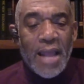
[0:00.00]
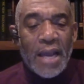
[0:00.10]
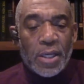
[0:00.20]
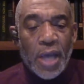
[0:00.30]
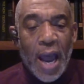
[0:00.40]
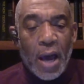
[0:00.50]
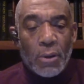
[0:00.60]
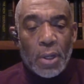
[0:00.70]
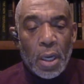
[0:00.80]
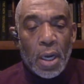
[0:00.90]
that
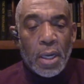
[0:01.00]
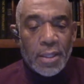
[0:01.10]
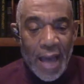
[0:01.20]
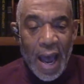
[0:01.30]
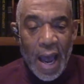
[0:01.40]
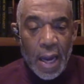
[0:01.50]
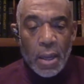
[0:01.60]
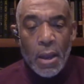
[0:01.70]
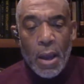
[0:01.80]
child died.